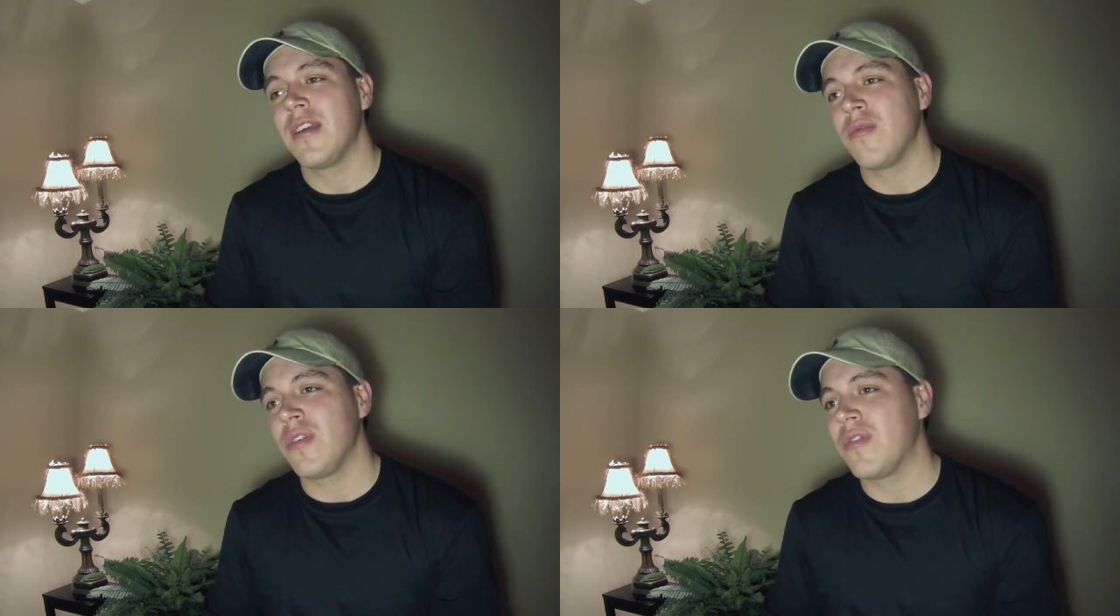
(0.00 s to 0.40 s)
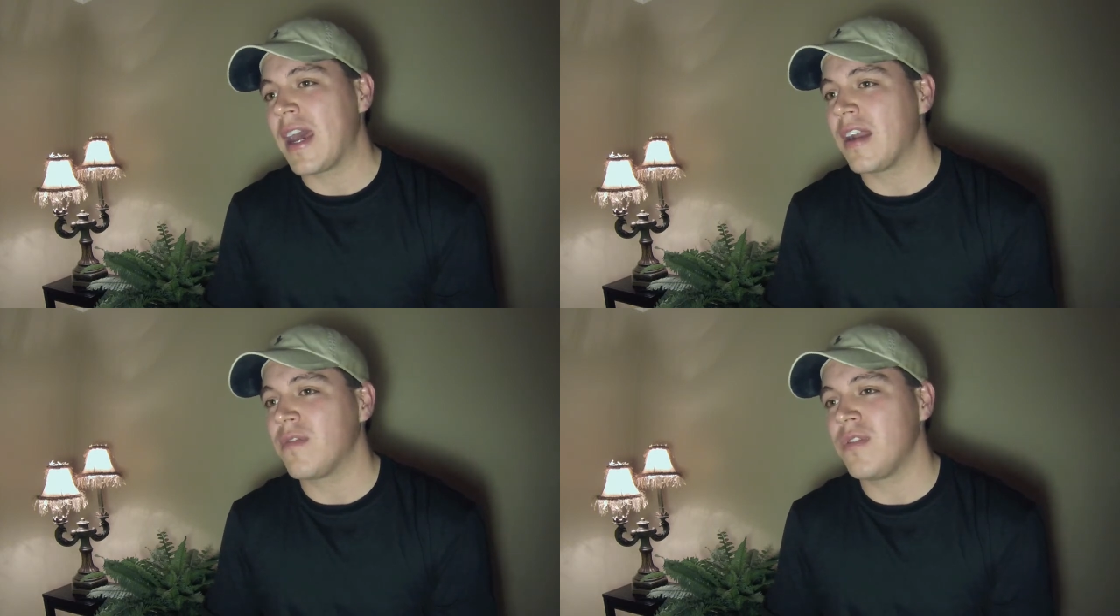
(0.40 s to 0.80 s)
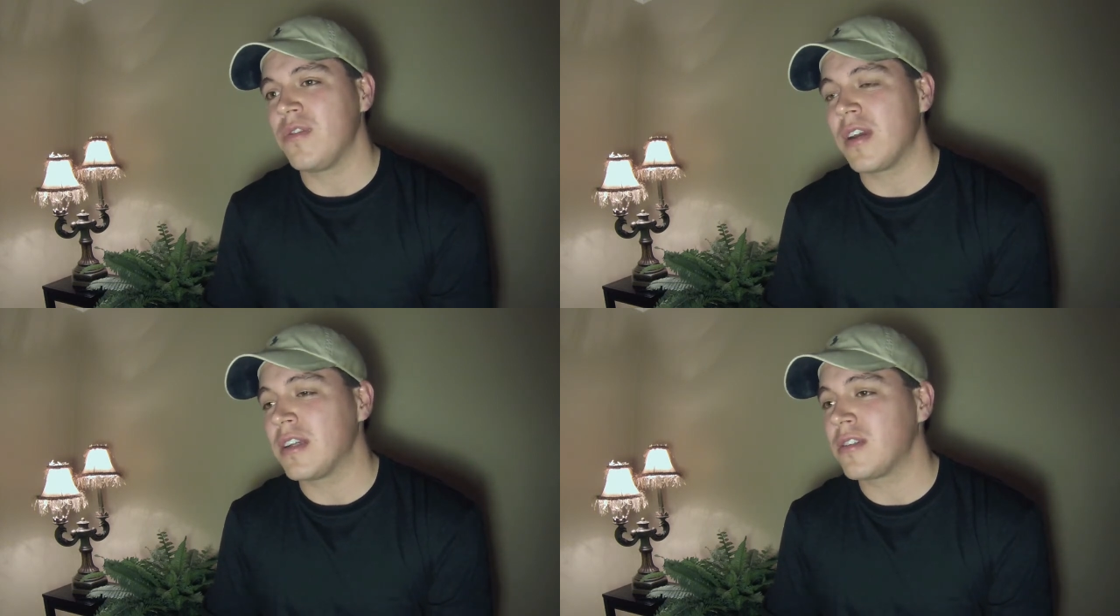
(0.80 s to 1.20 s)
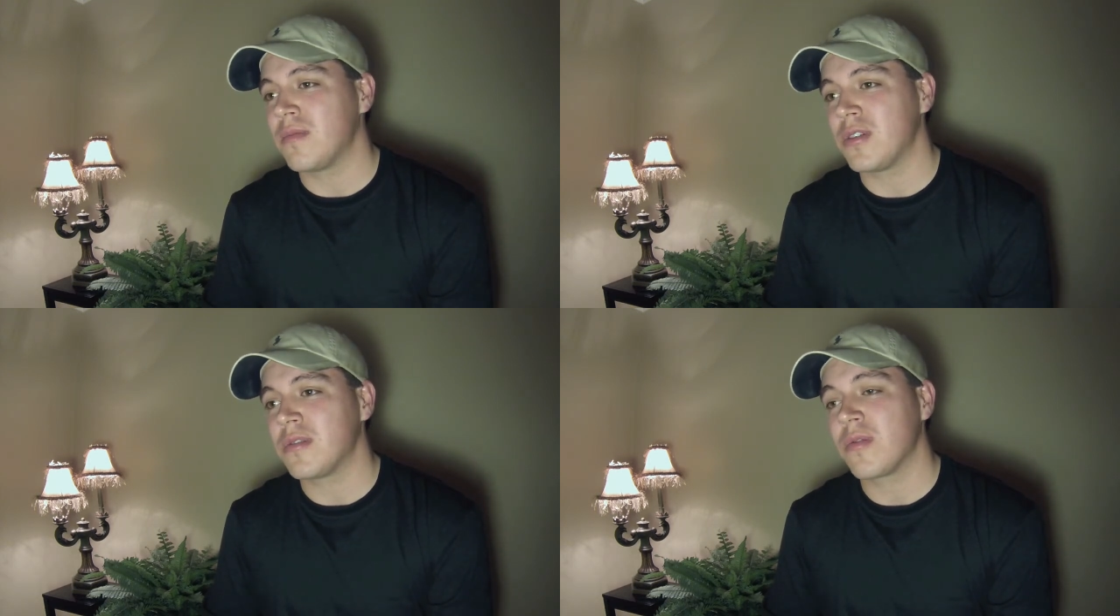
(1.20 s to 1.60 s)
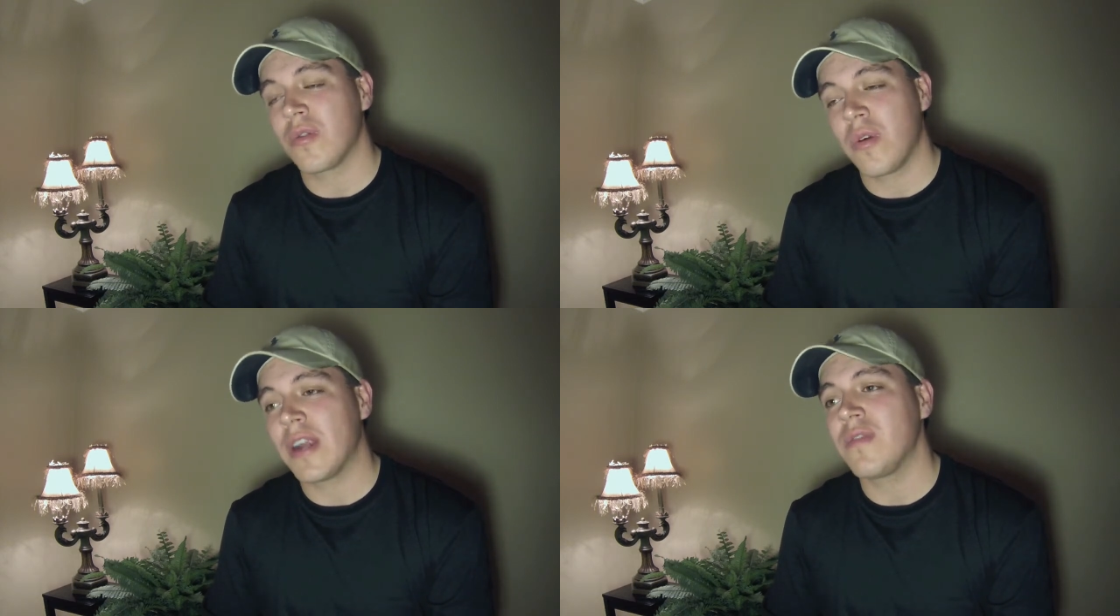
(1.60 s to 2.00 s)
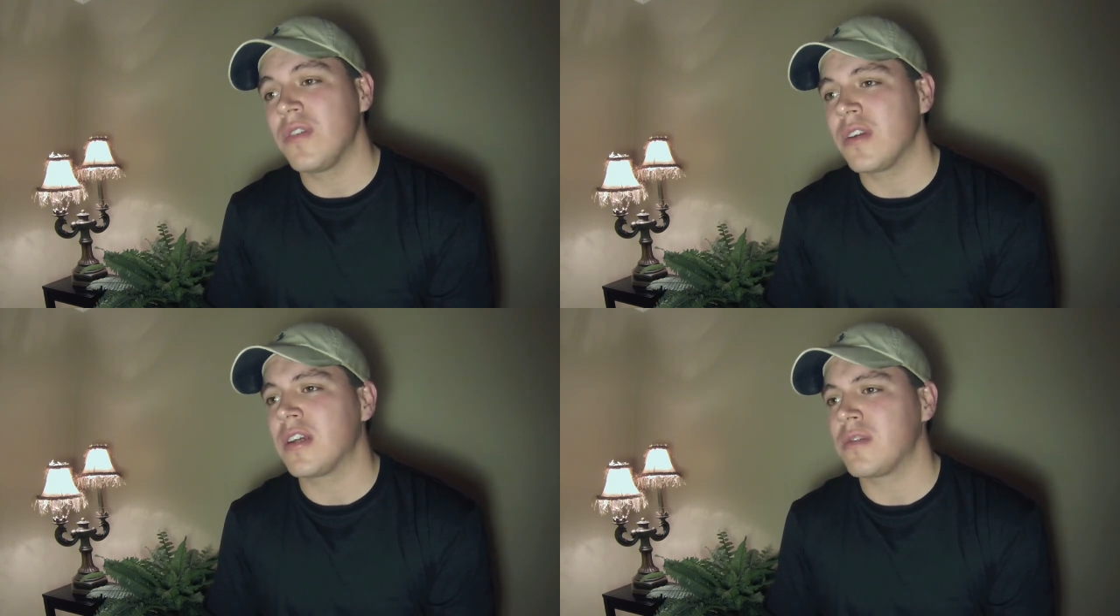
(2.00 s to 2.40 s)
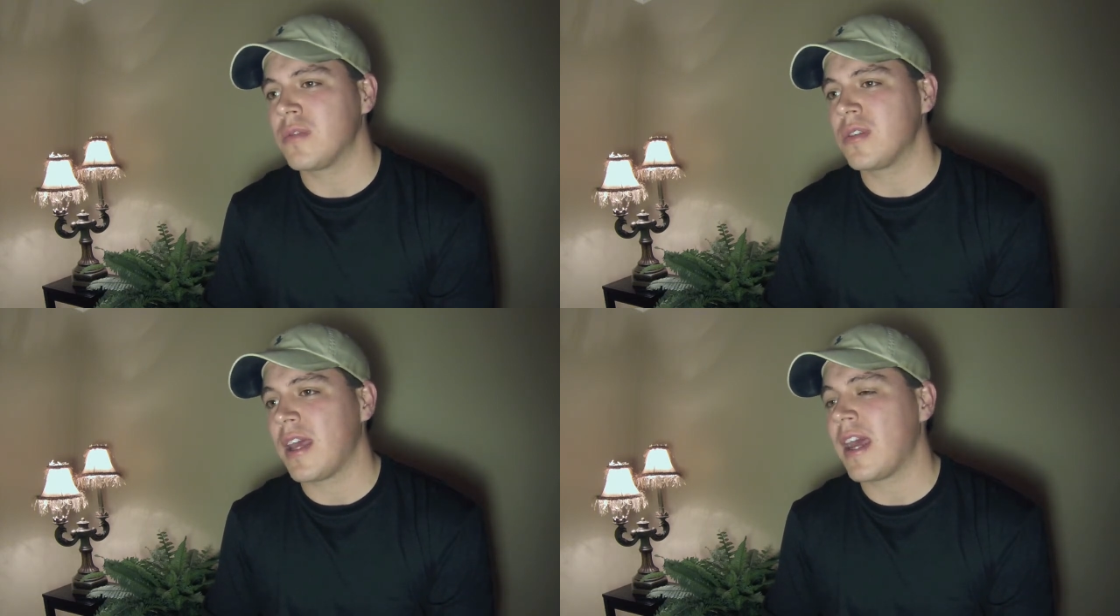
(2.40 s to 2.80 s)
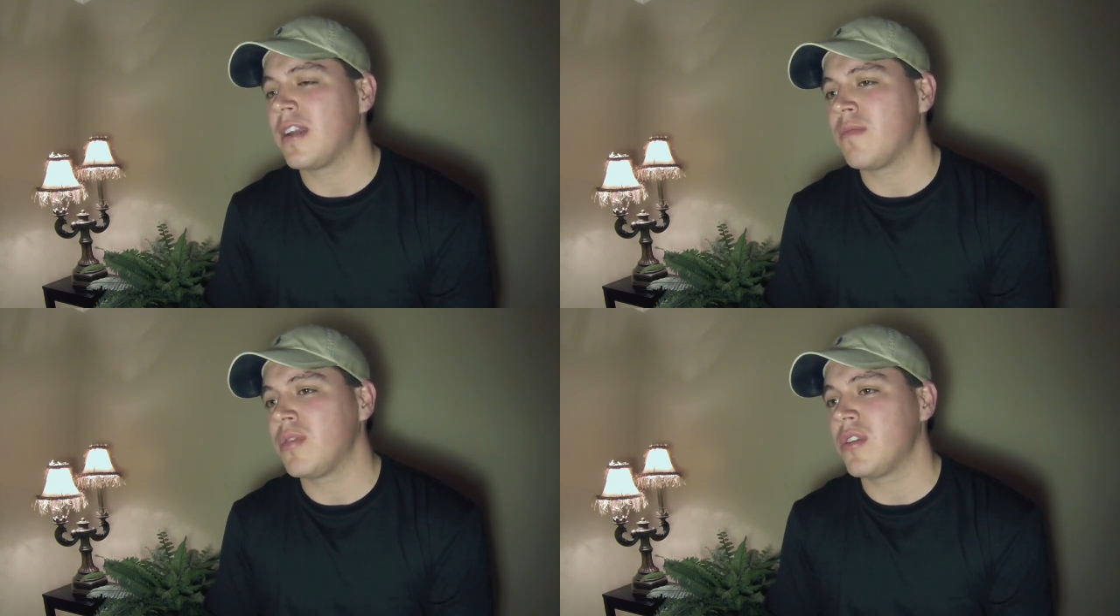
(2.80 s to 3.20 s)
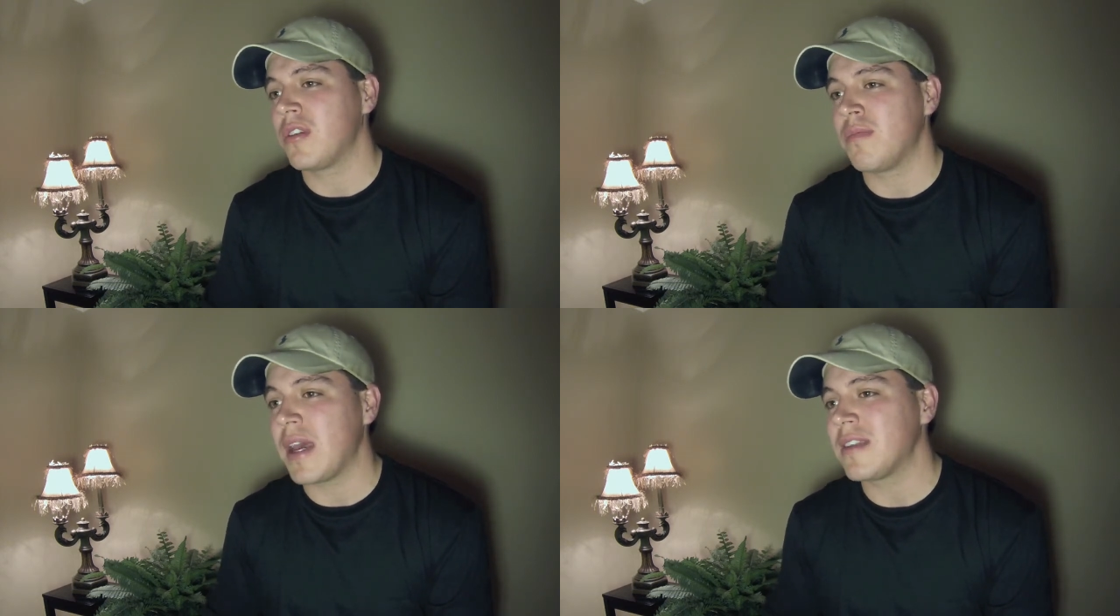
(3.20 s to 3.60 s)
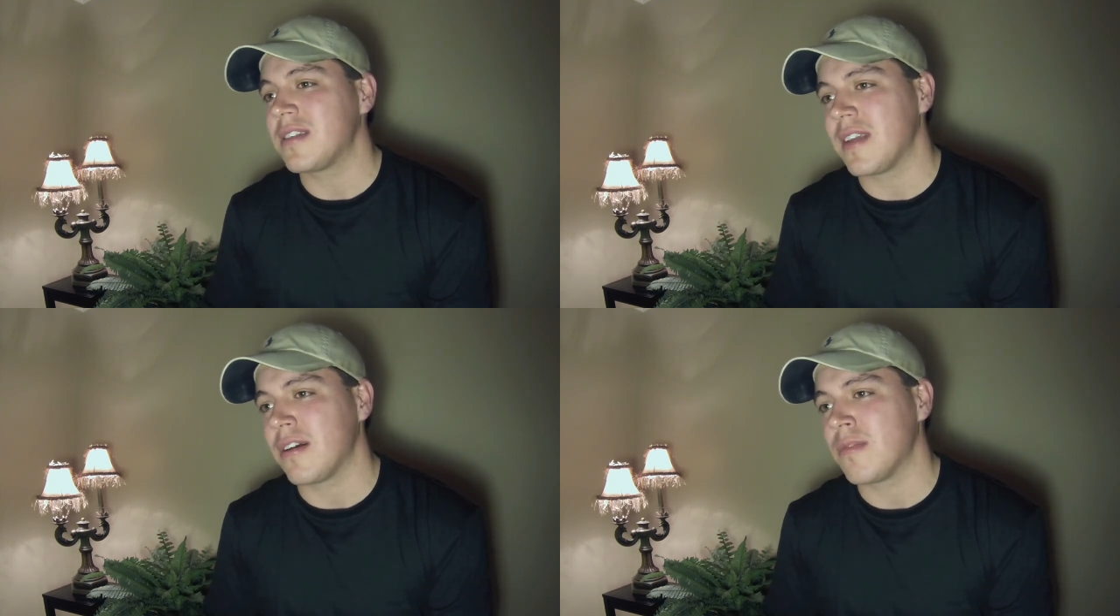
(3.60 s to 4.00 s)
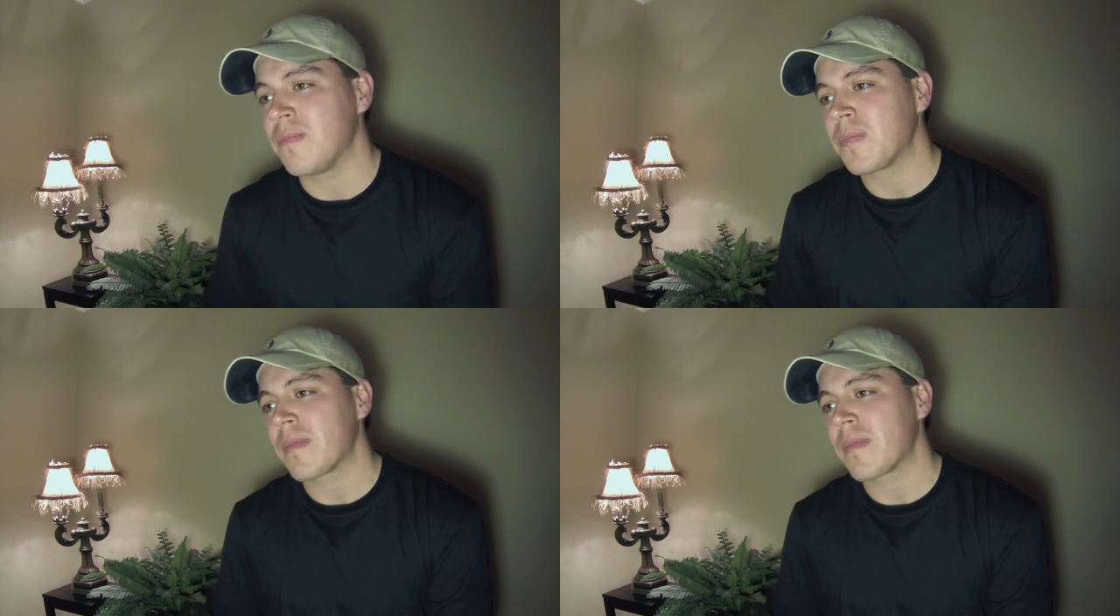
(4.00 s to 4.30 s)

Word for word: we've had a few customers, quite a few customers that had to put their pets down